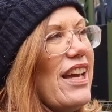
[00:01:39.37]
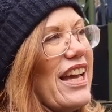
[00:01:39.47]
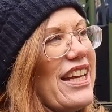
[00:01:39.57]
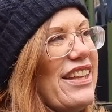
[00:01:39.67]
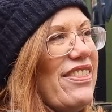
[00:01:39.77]

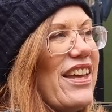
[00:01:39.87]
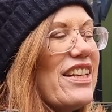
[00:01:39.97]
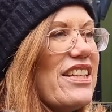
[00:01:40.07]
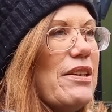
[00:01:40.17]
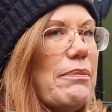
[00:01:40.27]
And in
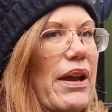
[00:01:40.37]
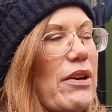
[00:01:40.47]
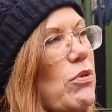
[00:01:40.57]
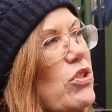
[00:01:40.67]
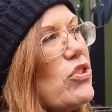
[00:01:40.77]
that
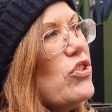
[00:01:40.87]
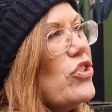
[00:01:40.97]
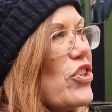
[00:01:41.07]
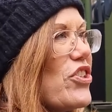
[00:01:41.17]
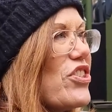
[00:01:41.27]
email was
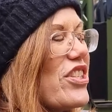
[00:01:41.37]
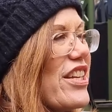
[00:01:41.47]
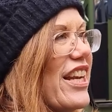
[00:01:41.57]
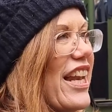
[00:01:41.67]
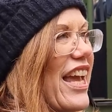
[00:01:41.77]

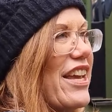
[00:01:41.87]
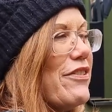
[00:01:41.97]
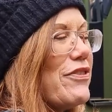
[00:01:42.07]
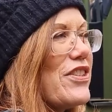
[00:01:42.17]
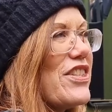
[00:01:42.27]
just
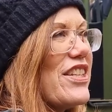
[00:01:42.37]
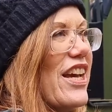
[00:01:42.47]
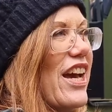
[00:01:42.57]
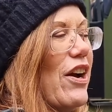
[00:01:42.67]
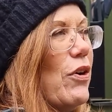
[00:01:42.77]
Leif's,
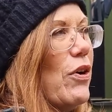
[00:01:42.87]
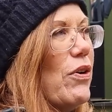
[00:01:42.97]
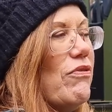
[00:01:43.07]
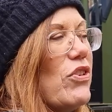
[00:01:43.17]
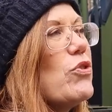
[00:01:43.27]

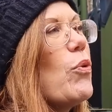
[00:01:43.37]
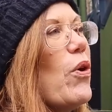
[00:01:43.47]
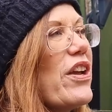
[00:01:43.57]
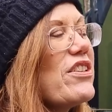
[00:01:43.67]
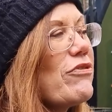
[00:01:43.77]
the
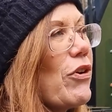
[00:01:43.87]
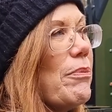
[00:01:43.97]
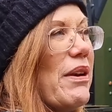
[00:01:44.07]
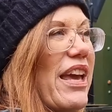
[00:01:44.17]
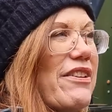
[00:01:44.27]
drawings
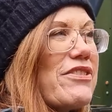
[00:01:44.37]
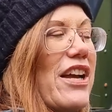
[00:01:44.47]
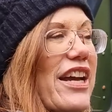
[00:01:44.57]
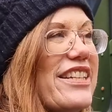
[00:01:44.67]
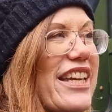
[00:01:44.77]
from Leif's
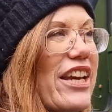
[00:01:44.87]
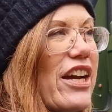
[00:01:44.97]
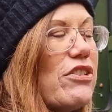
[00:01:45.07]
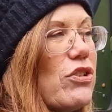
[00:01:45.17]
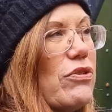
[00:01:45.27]

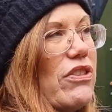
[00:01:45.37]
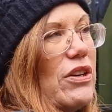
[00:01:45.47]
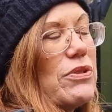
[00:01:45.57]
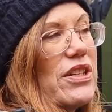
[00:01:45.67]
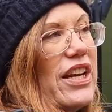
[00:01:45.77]
idea,
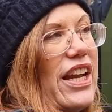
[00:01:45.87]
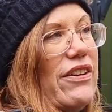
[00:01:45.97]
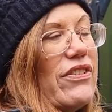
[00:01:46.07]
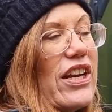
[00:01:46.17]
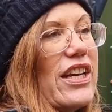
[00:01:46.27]

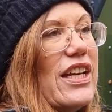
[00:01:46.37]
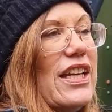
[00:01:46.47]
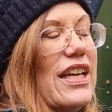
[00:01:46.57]
2011.